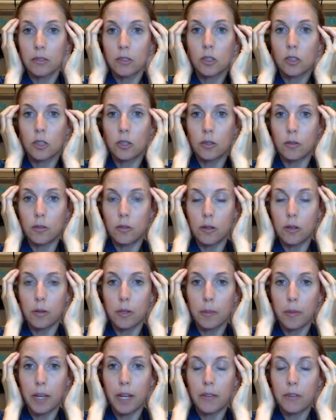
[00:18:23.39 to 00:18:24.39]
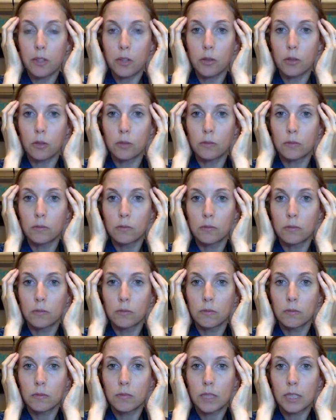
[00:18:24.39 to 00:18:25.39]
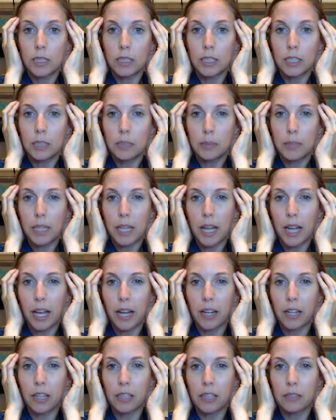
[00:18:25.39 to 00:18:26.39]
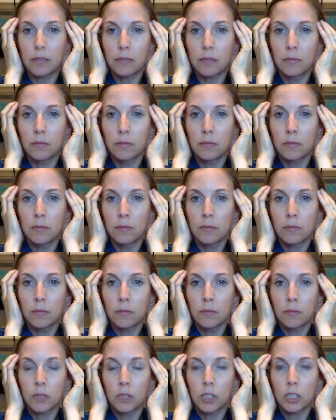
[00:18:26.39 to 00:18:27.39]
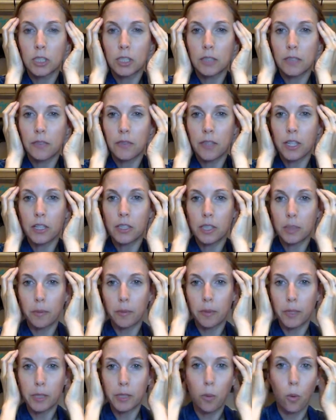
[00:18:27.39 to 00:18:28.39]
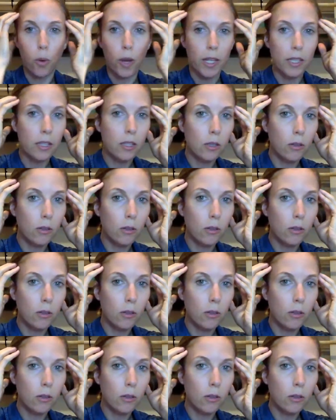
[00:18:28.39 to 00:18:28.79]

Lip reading: So you know you might have to go a little bit higher just to feel some of its points.